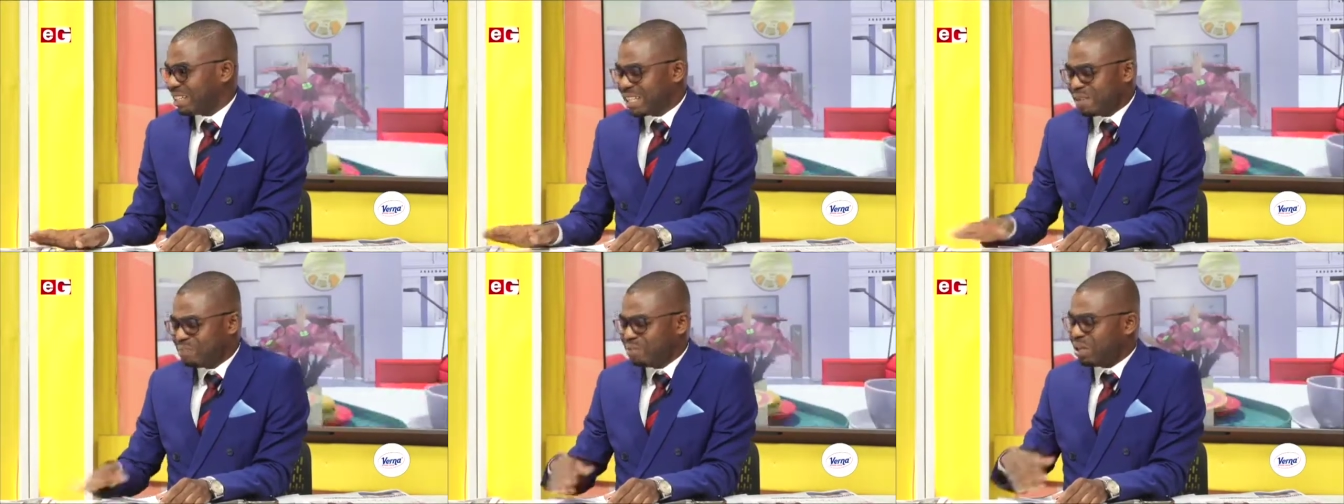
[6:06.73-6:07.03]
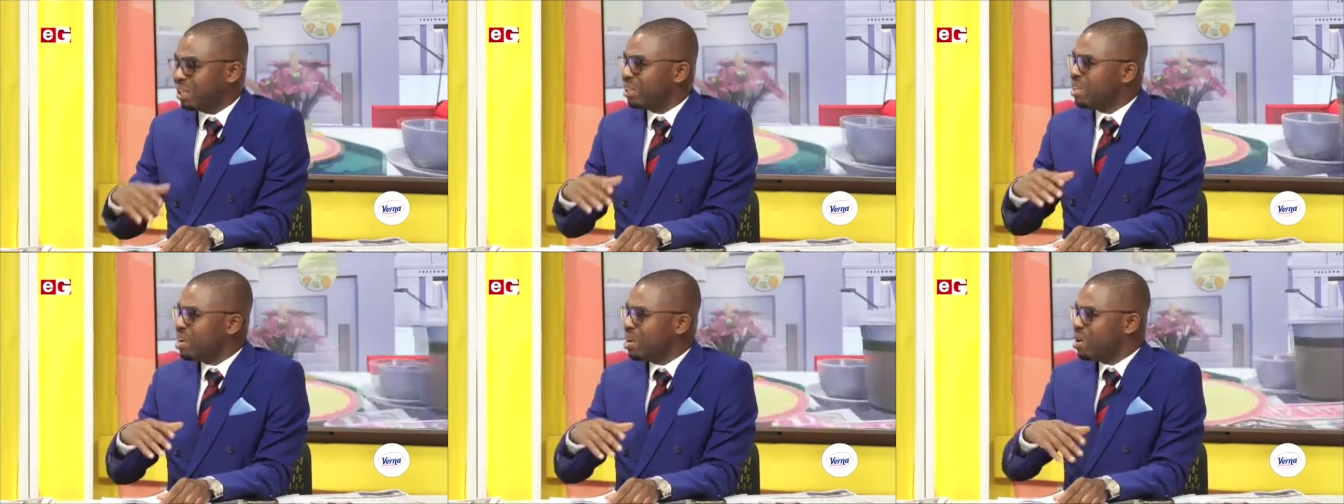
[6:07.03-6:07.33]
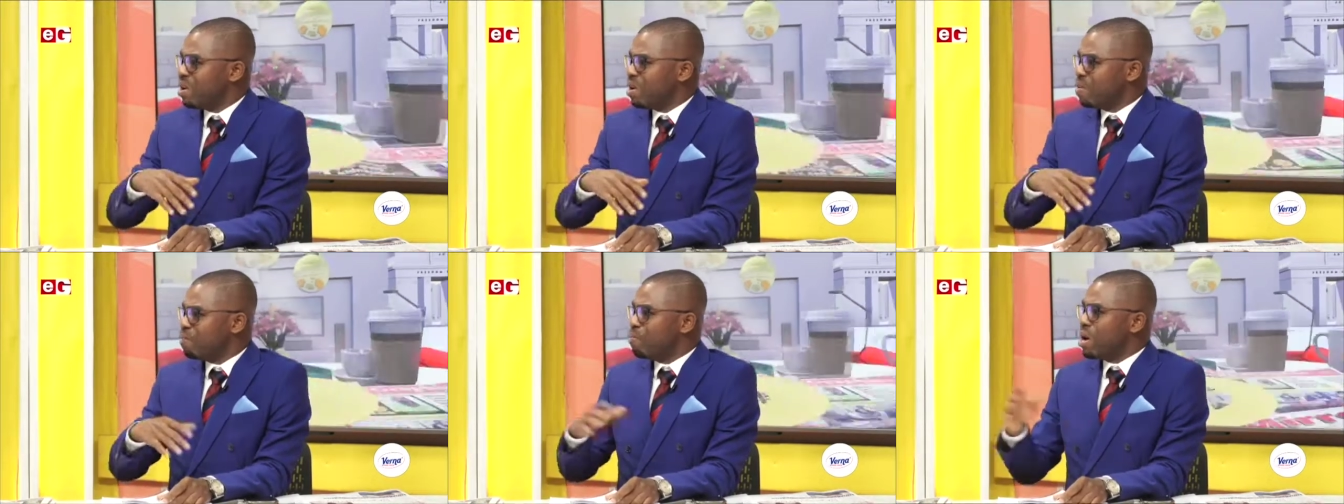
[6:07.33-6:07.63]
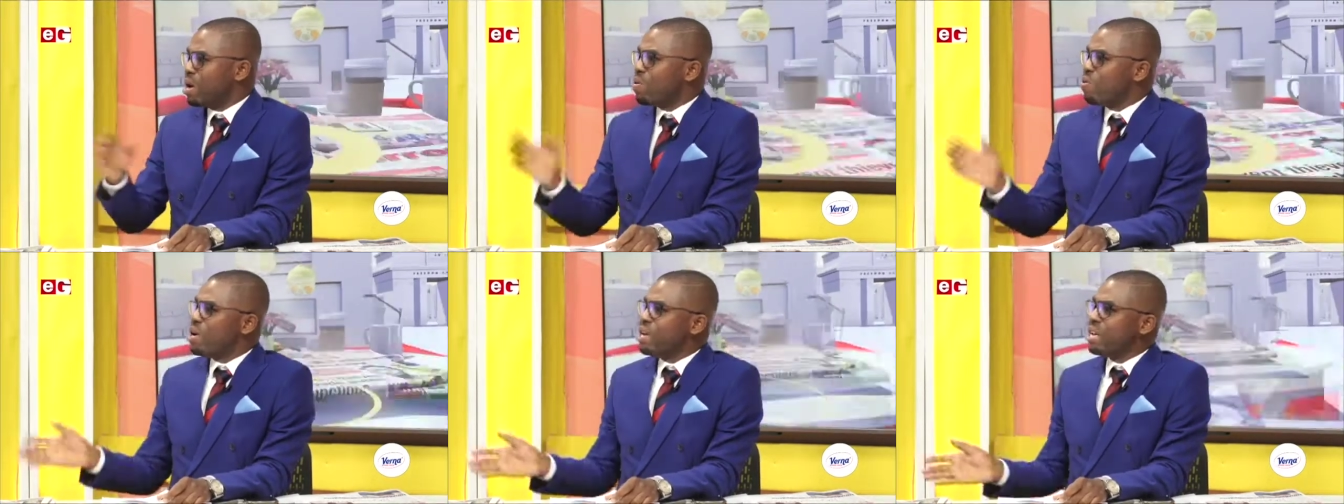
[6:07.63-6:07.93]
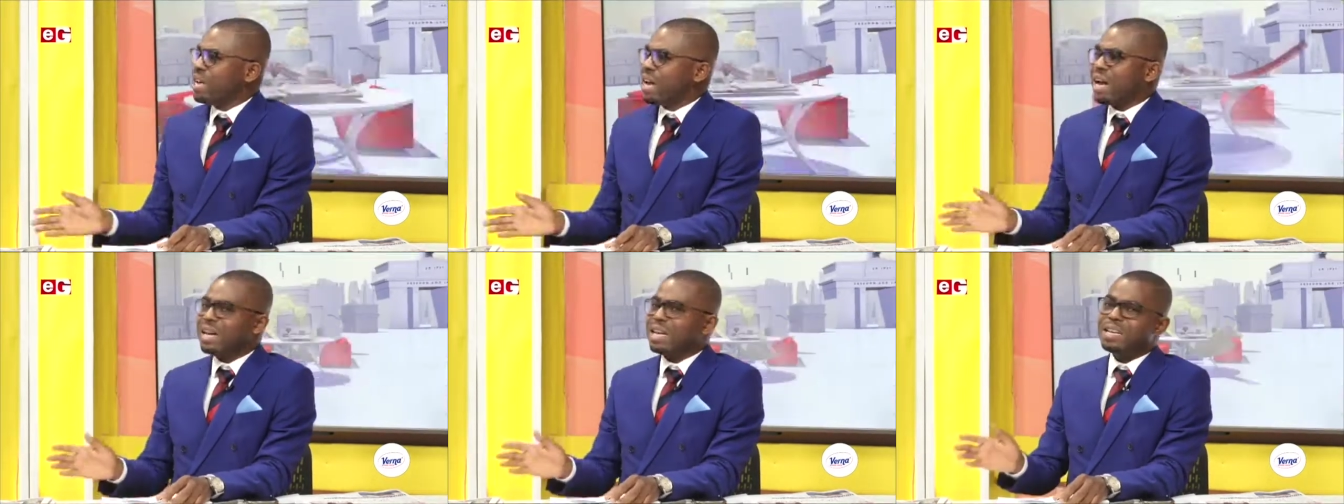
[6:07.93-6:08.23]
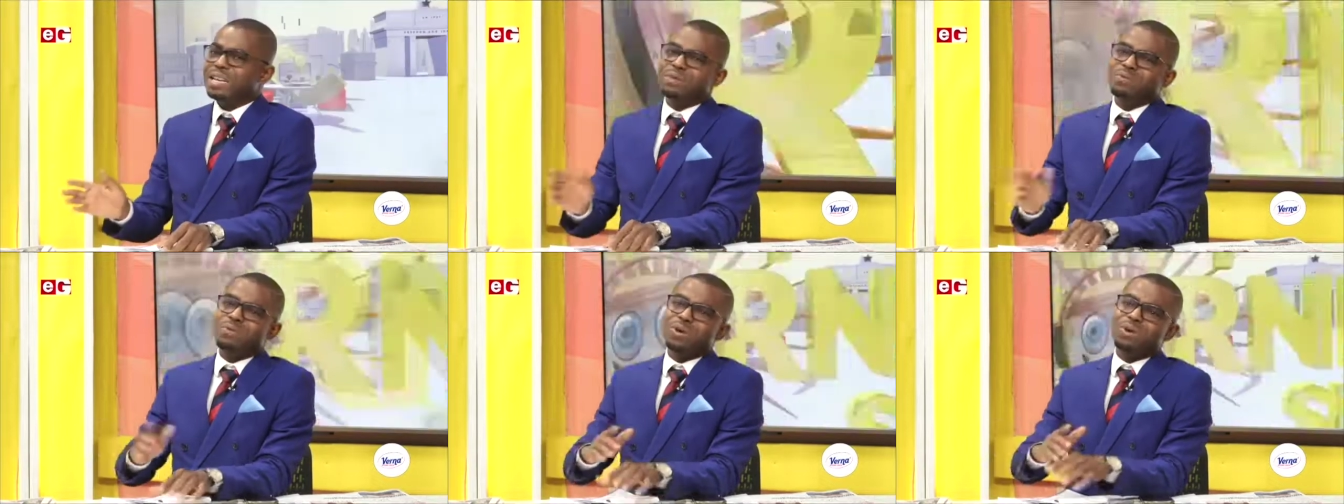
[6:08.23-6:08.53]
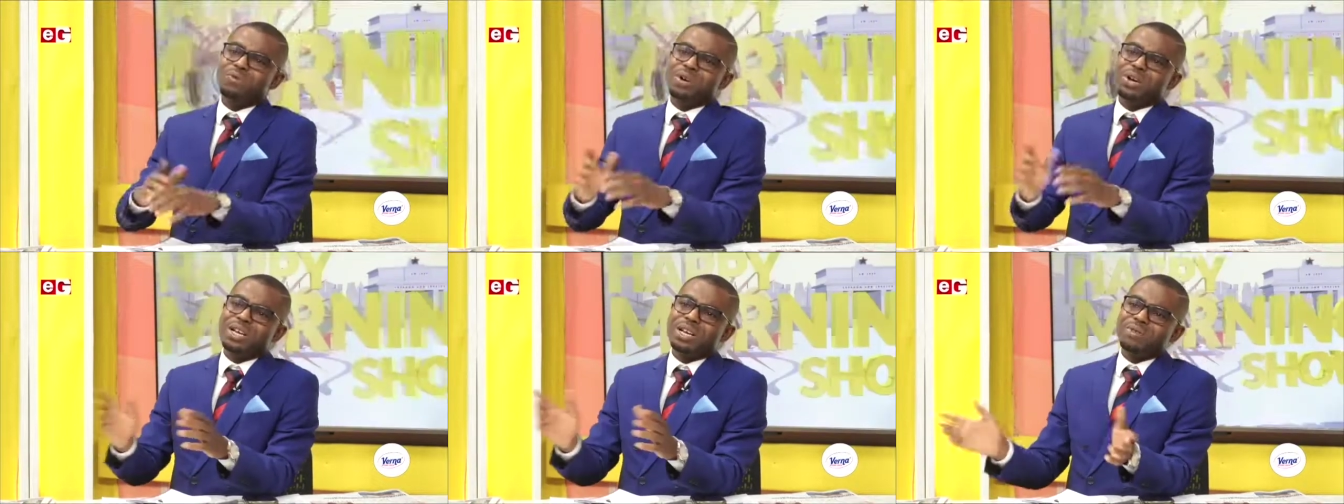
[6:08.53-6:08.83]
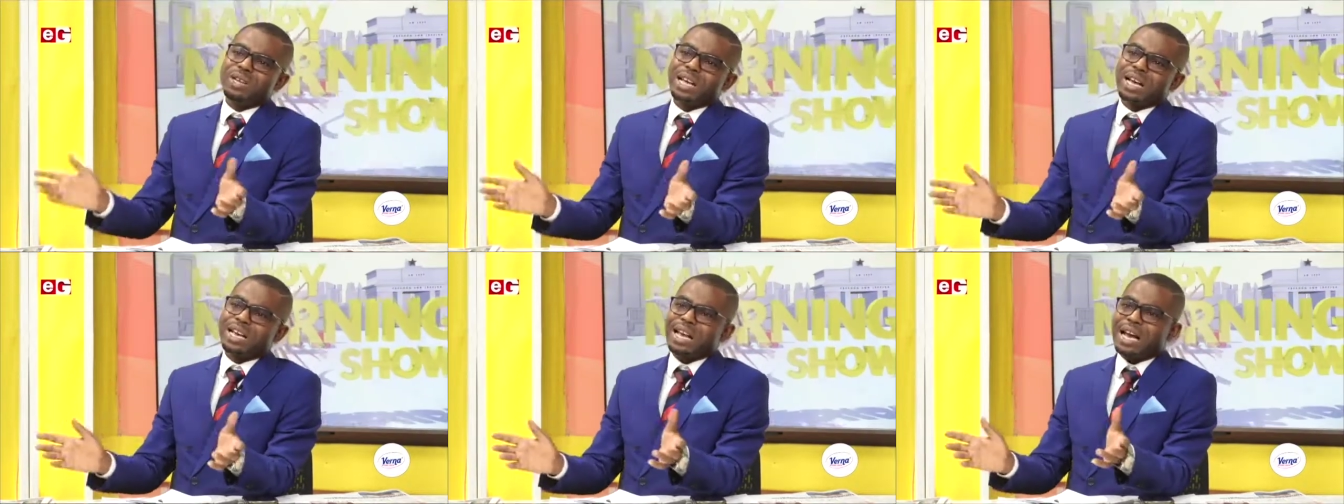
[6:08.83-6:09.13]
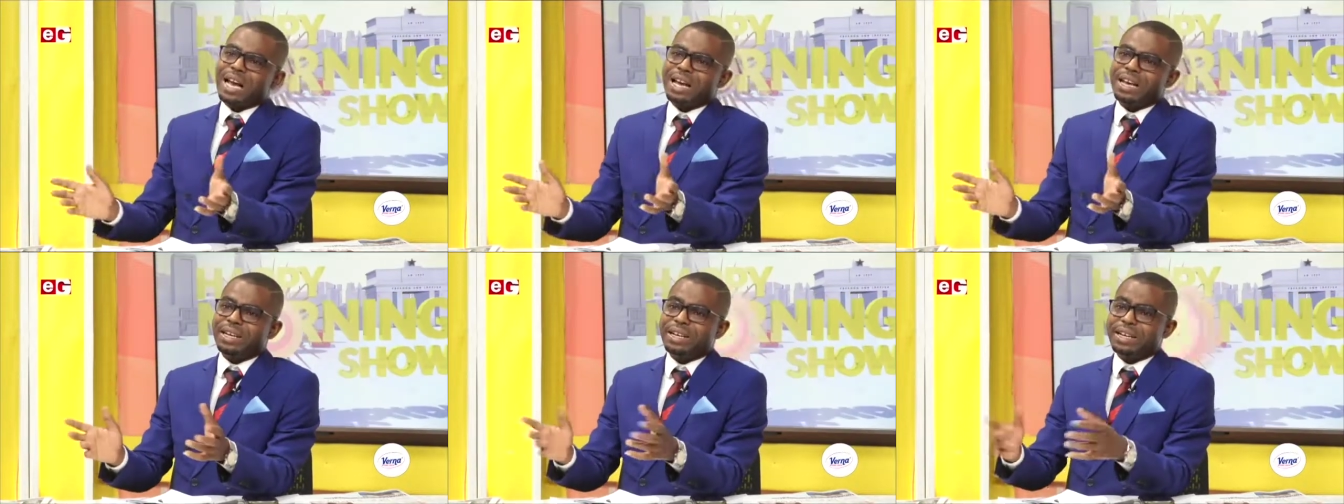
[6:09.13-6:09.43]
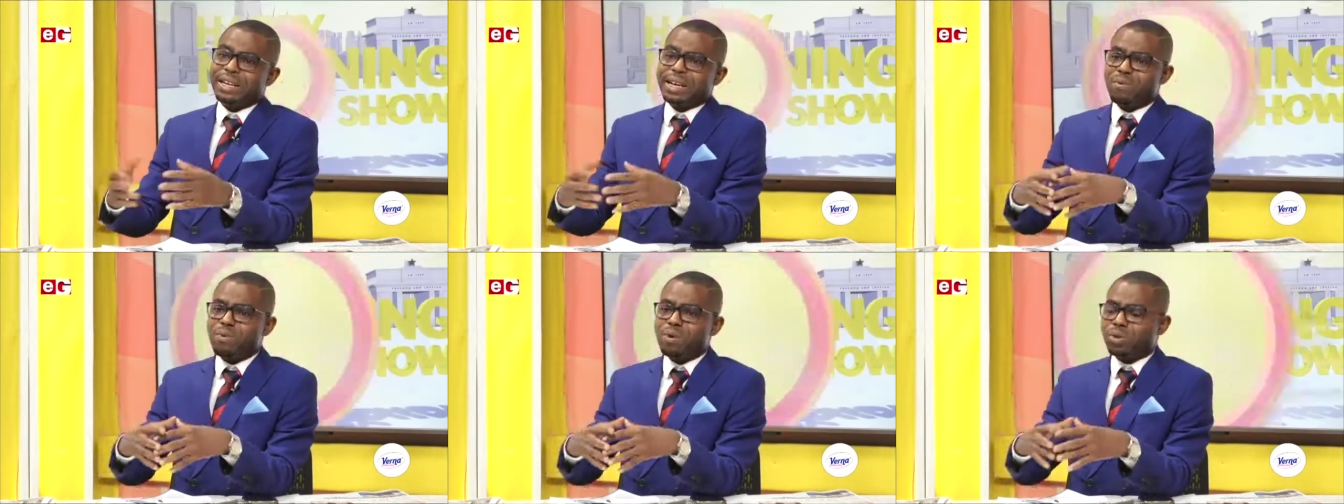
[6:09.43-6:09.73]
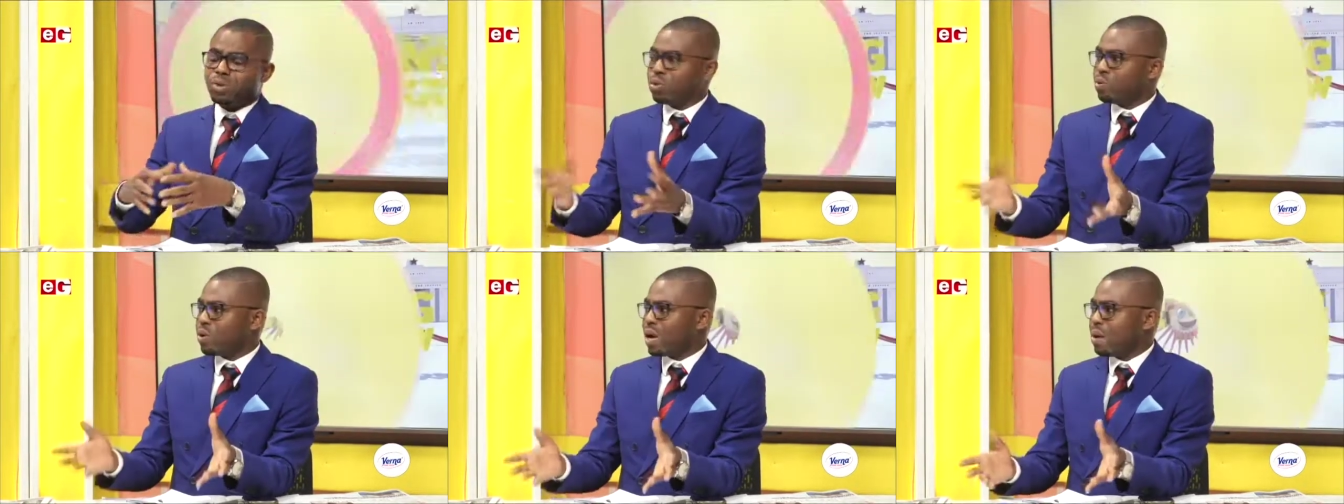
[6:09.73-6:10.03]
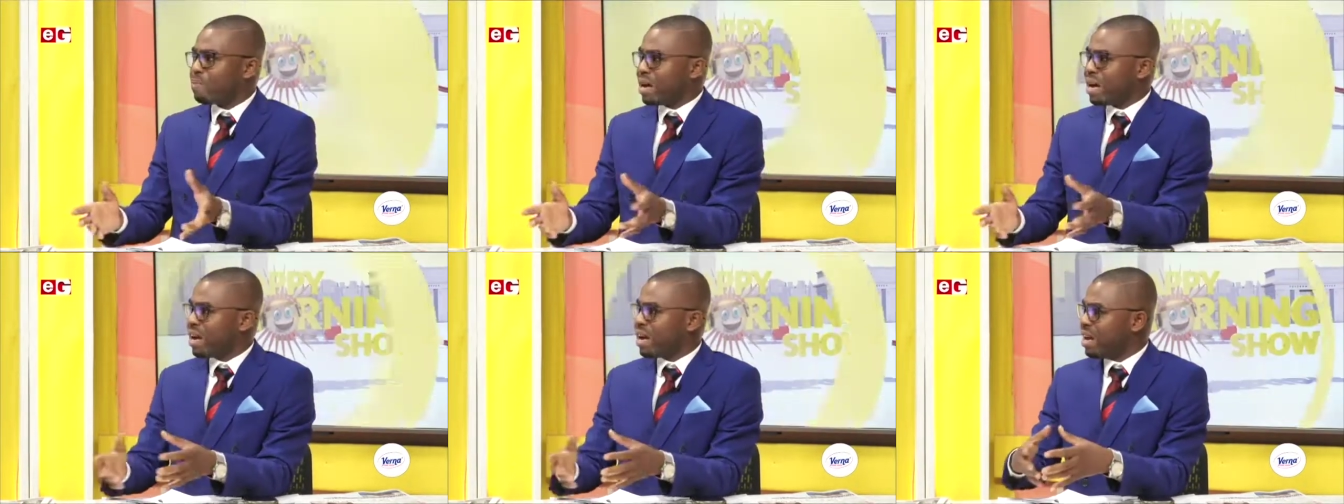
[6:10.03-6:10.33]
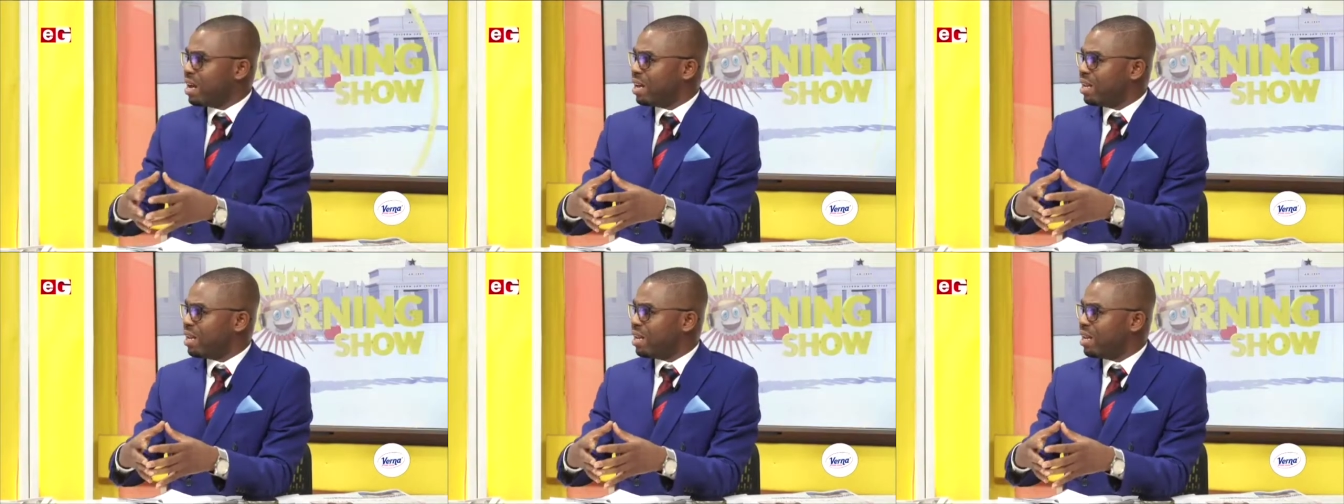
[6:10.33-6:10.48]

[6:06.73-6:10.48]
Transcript: I mean, me we are we we we there what to aba.